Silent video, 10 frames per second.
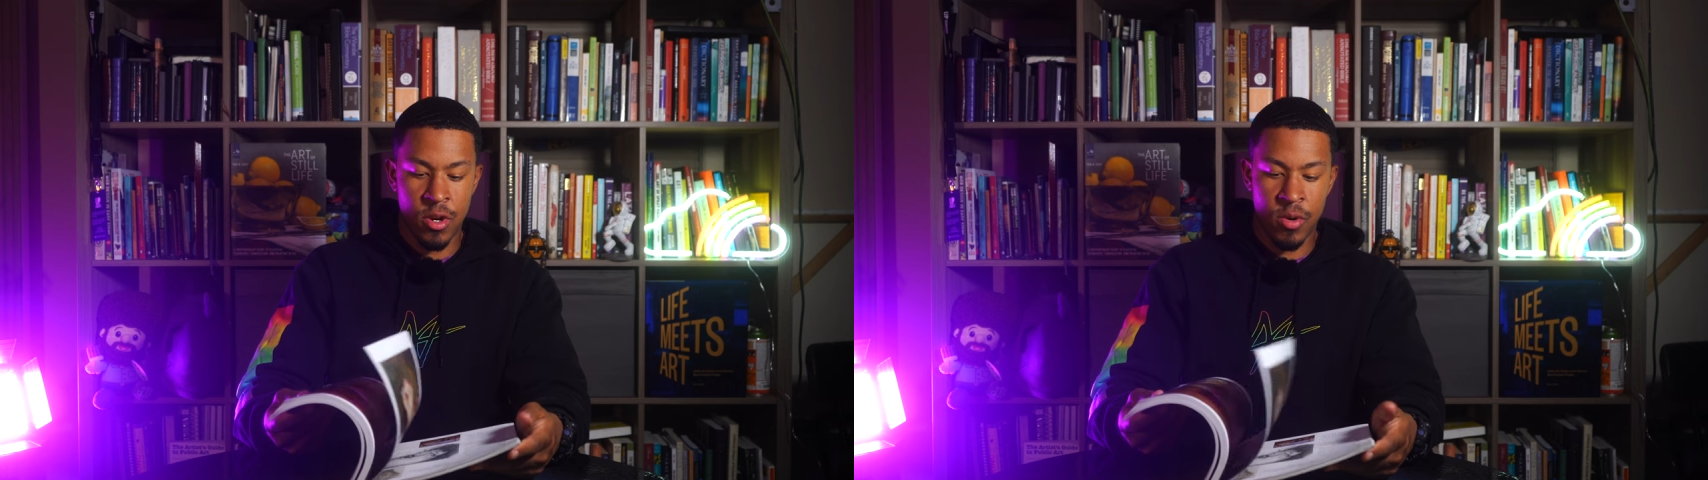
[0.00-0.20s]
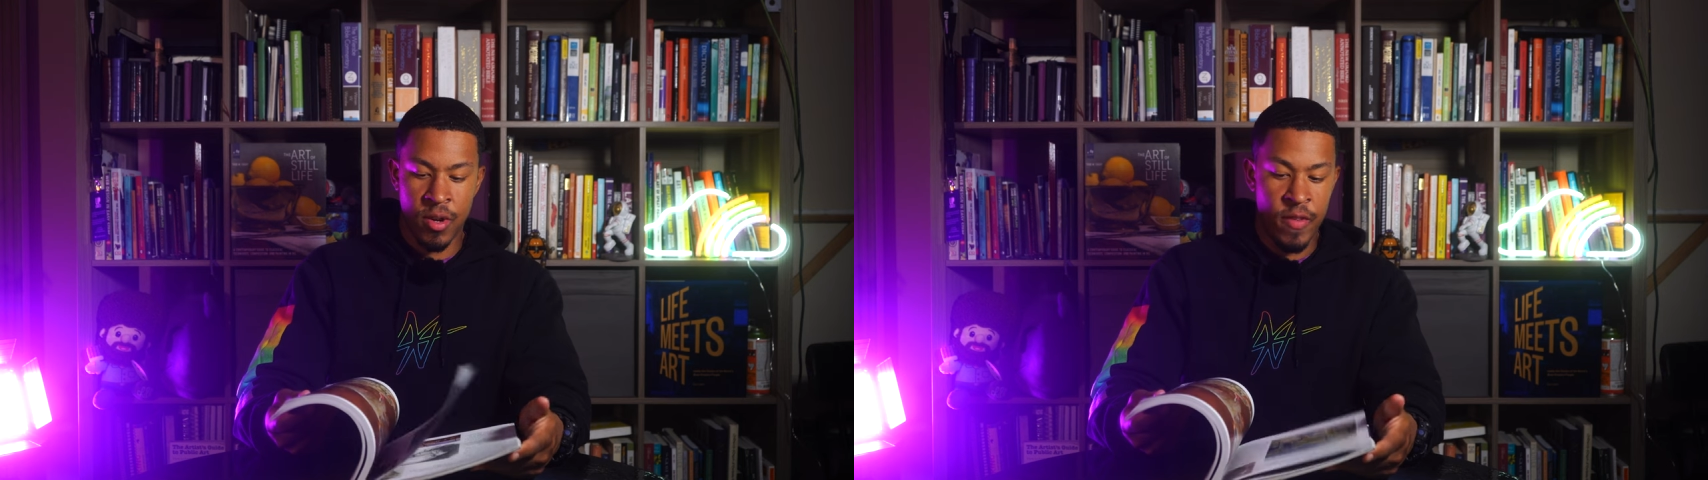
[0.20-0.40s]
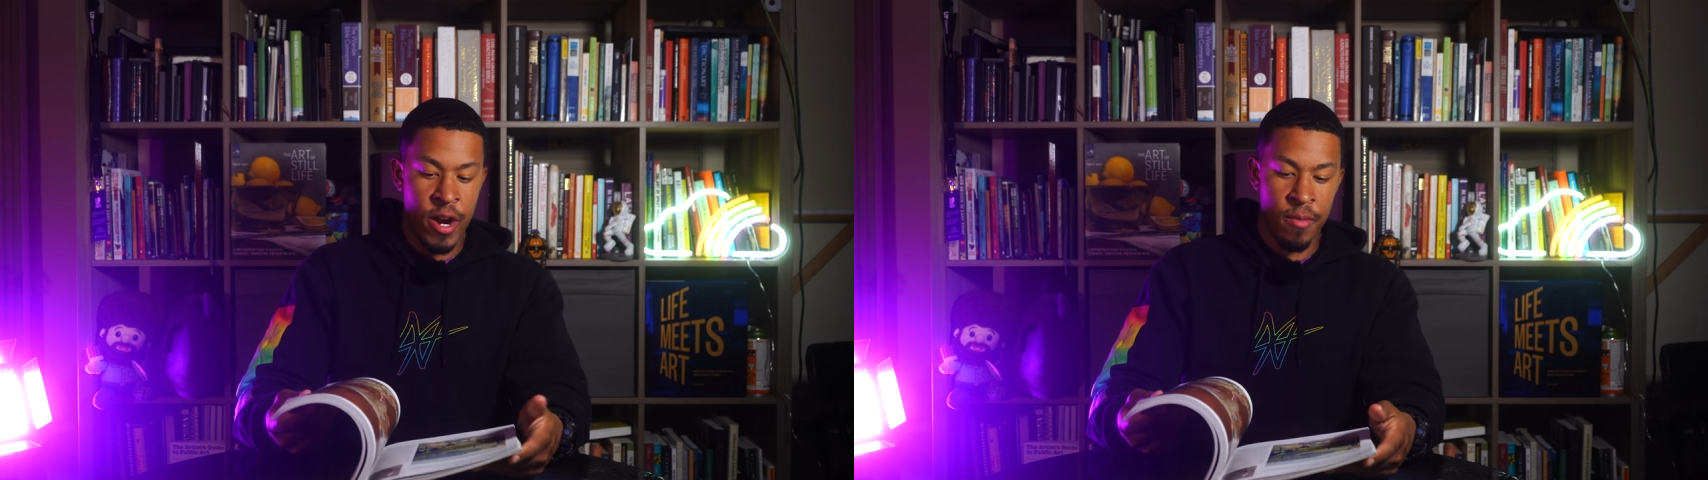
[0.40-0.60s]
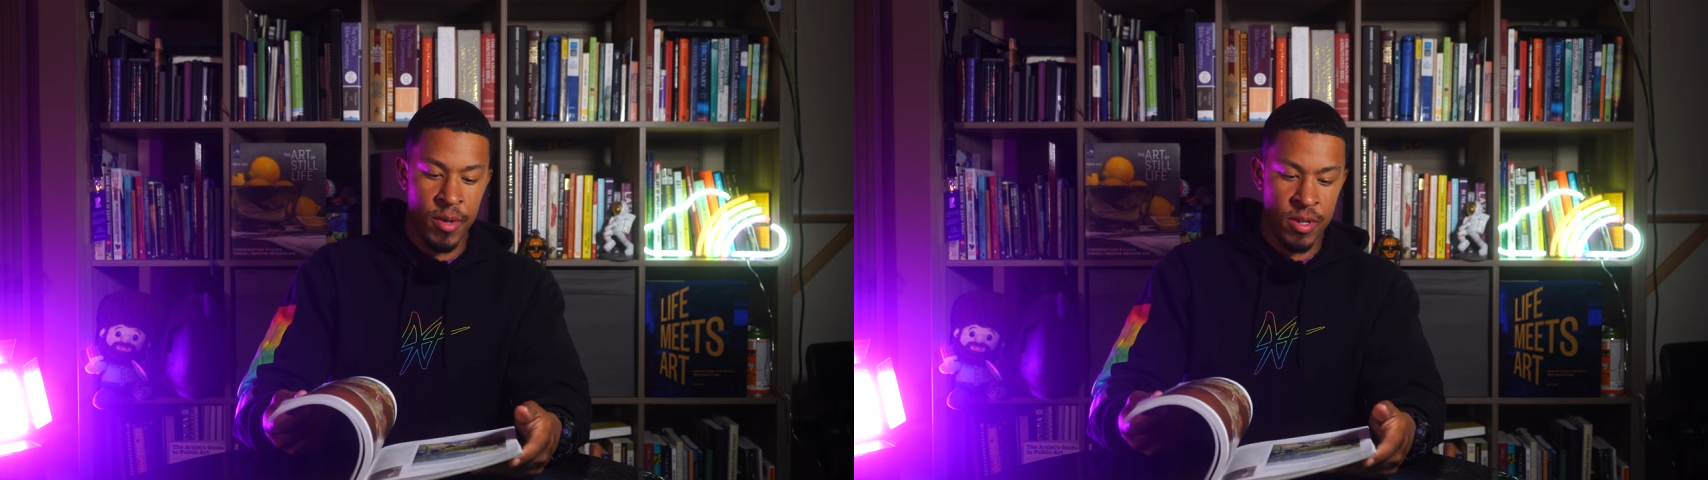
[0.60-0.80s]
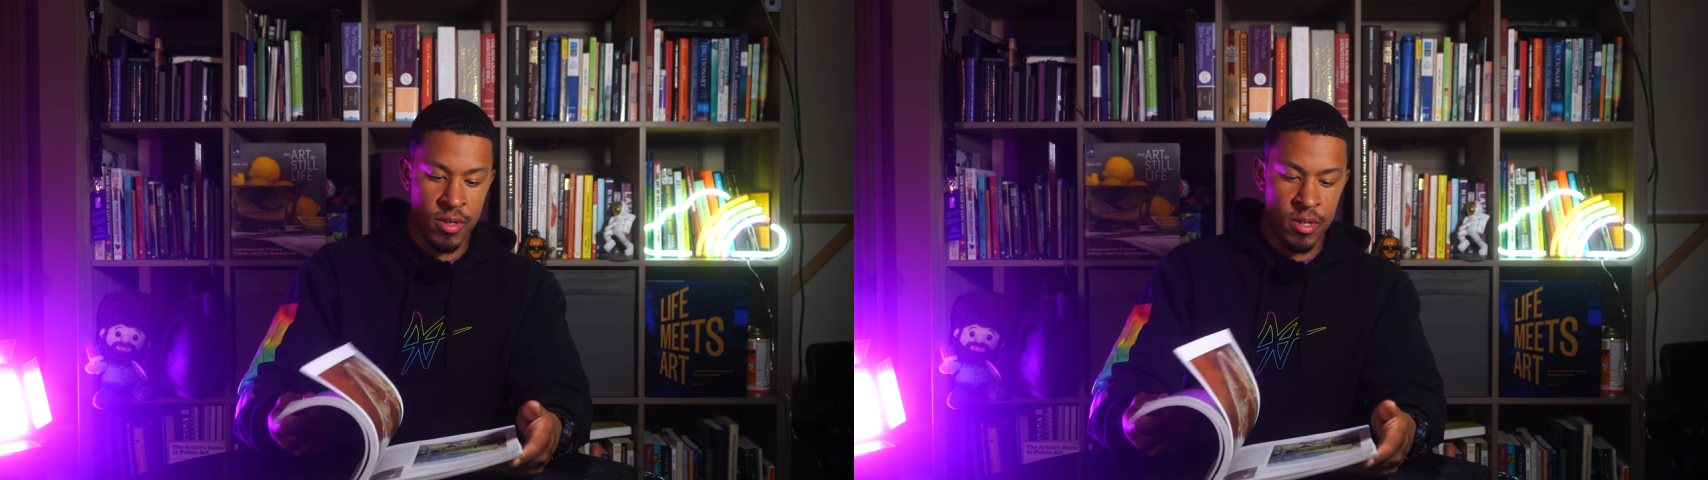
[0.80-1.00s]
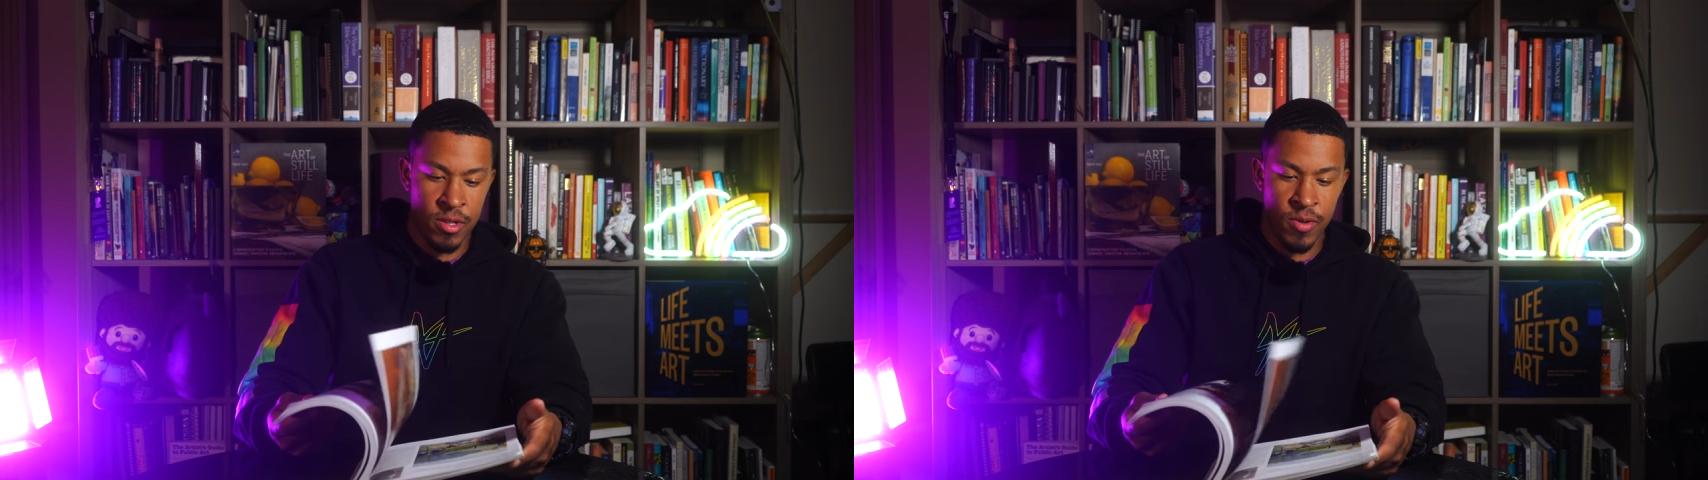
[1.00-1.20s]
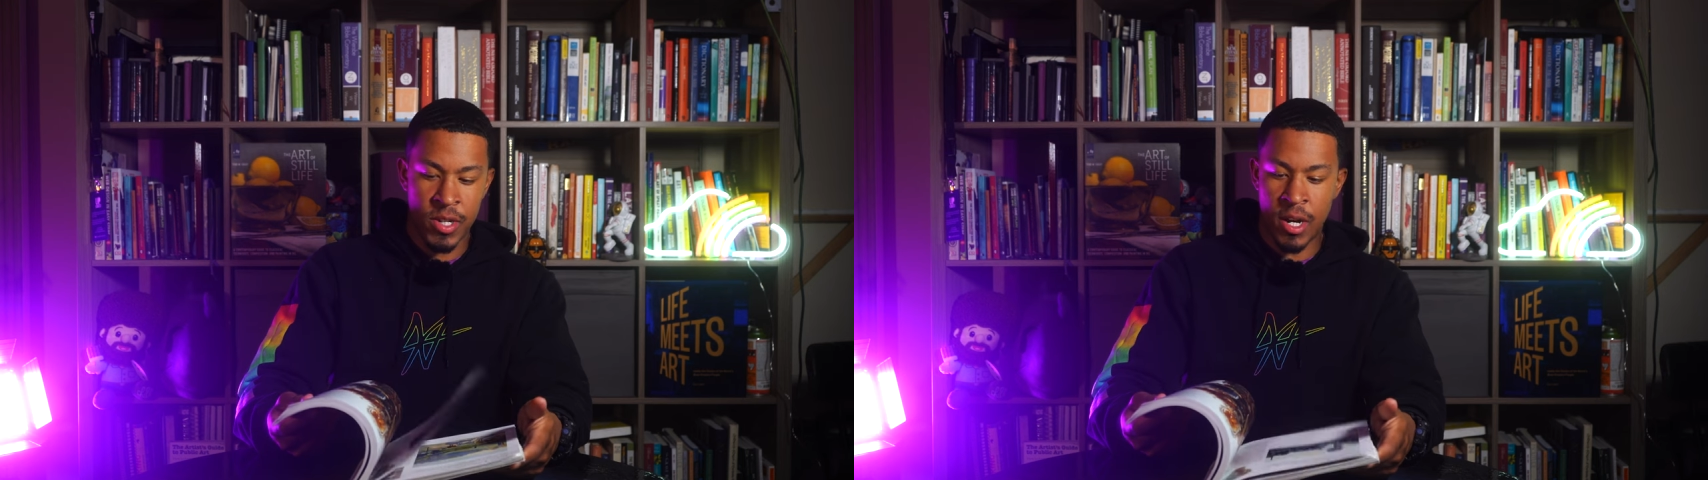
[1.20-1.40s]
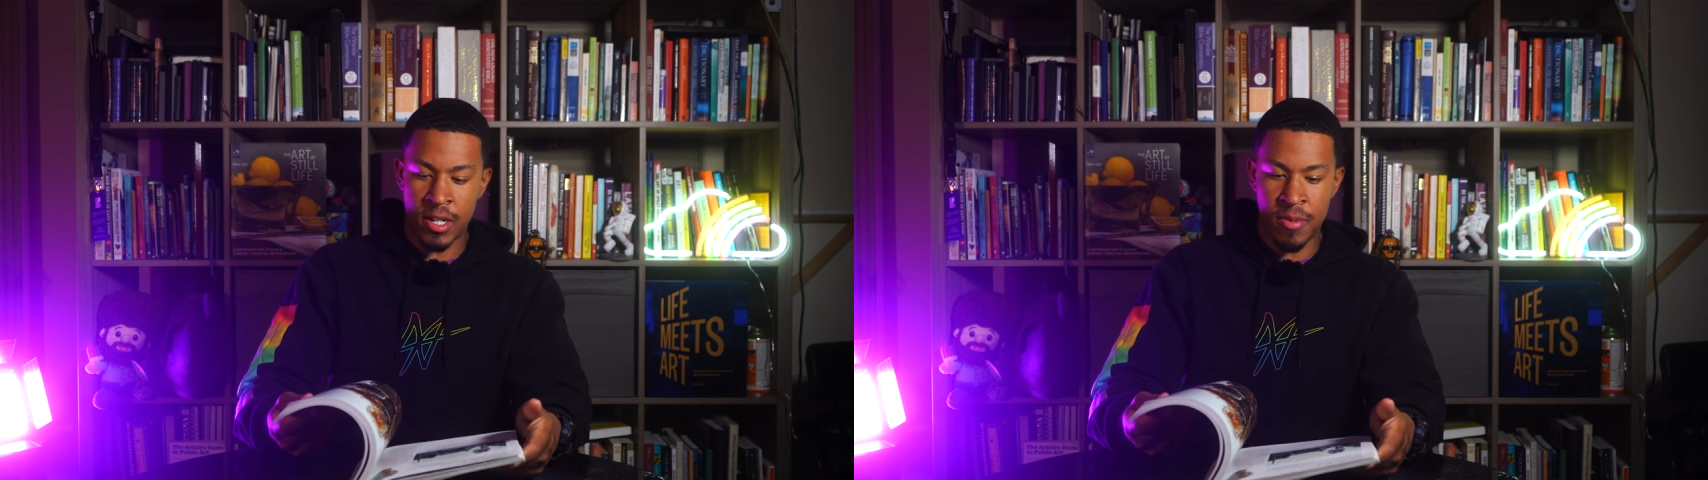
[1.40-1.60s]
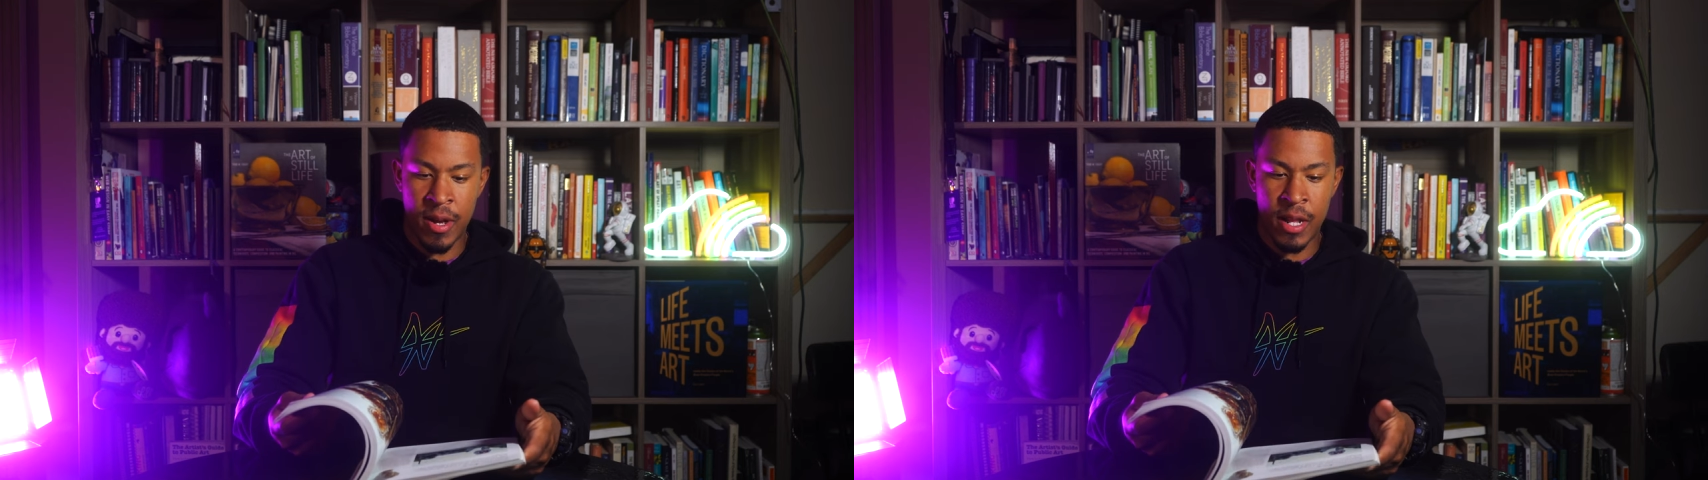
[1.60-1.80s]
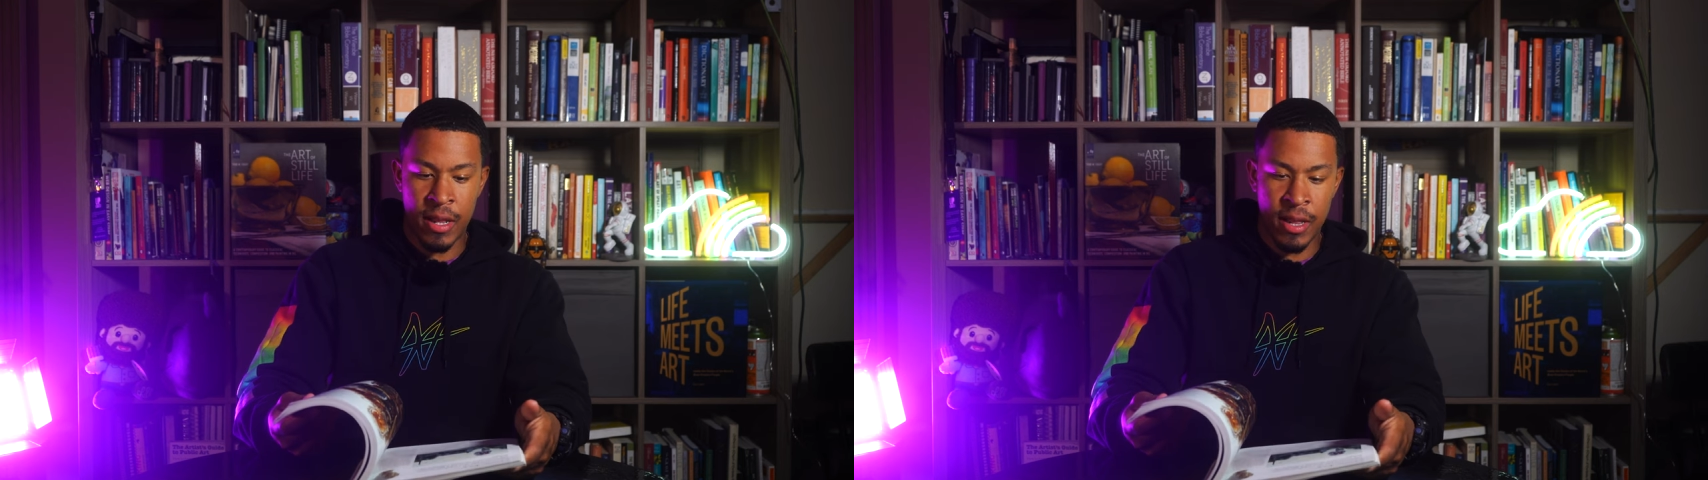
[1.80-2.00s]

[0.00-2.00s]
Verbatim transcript: own environments. And so he talks about